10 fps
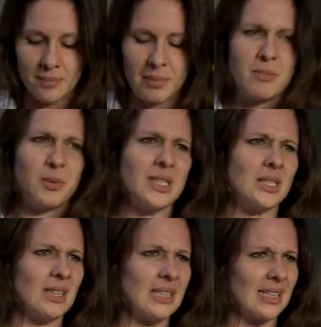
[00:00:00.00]
maybe we do
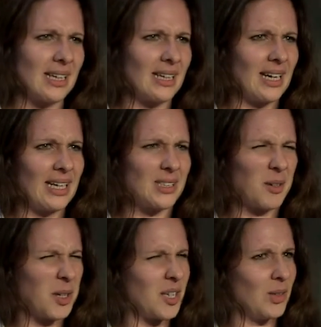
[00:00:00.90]
need to hear some
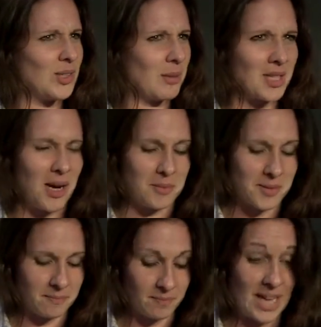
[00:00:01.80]
good news sometimes.